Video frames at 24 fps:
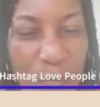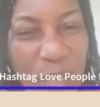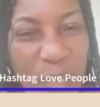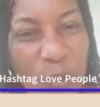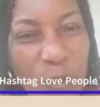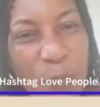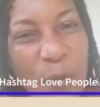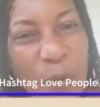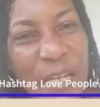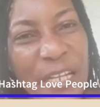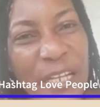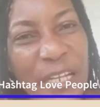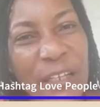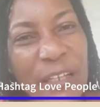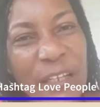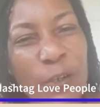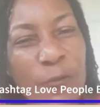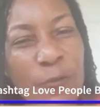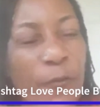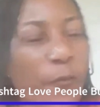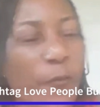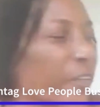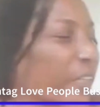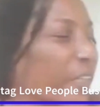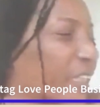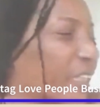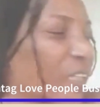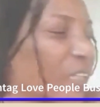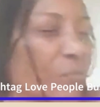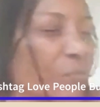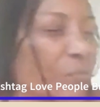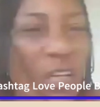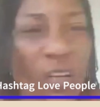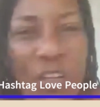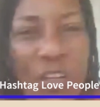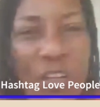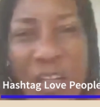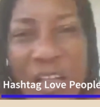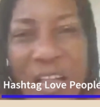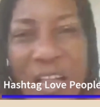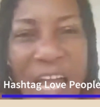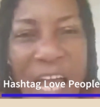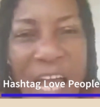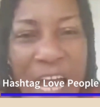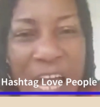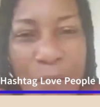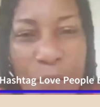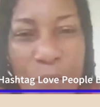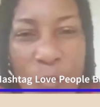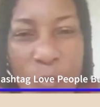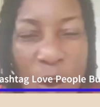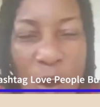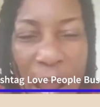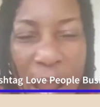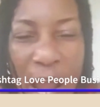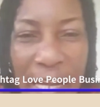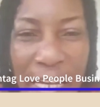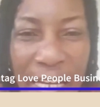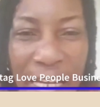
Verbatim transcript: Me look on the little freaky blood clot boy,